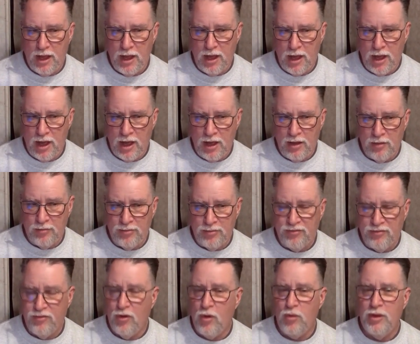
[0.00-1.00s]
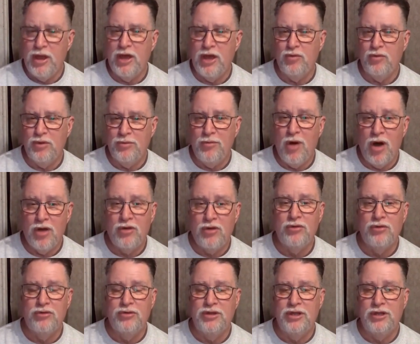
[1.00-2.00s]
uh, before we had
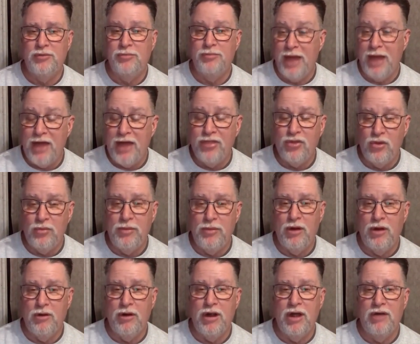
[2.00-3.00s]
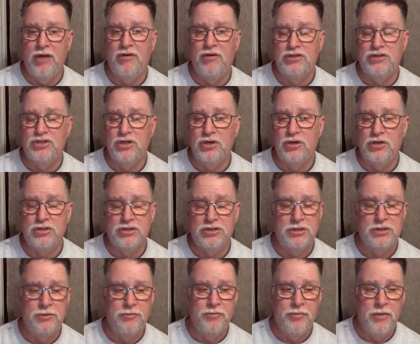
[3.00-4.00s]
remodeled the bathroom area of our church,
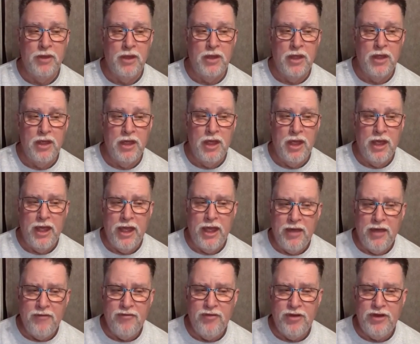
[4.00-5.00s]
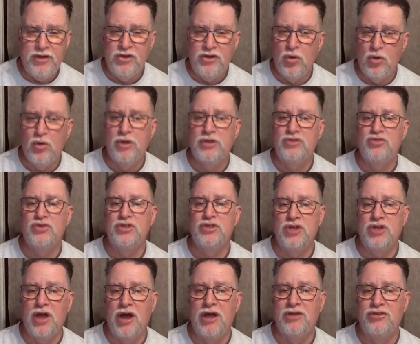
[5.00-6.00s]
every Toys for
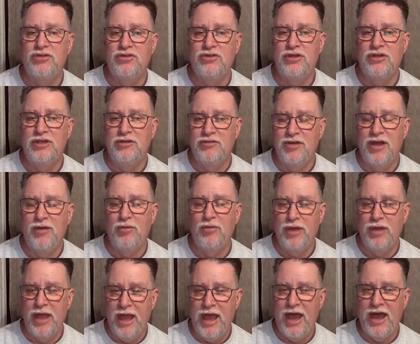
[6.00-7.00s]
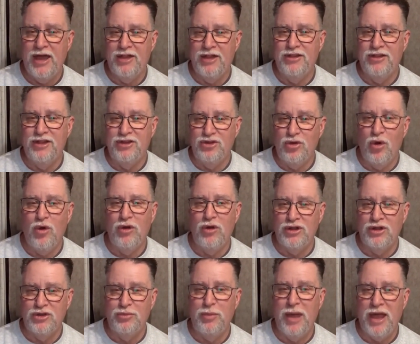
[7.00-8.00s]
Tots event we had, the
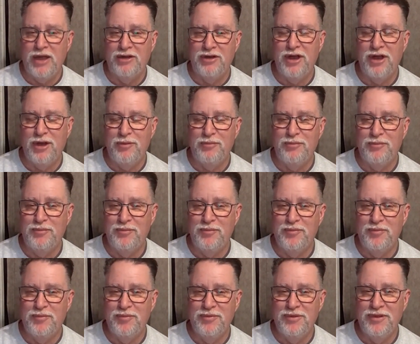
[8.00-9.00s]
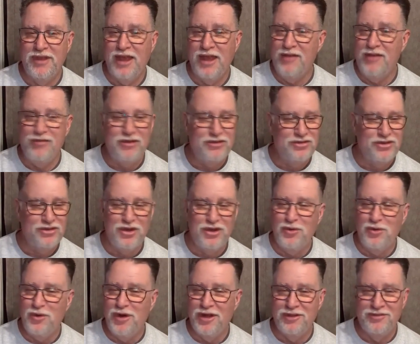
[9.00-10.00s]
toilets backed up. Every single
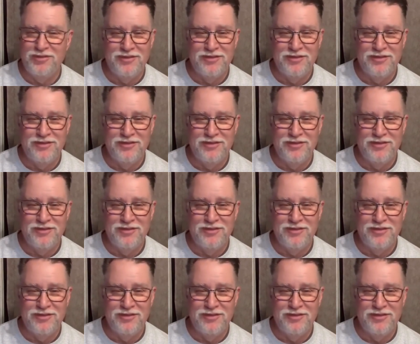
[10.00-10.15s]
one.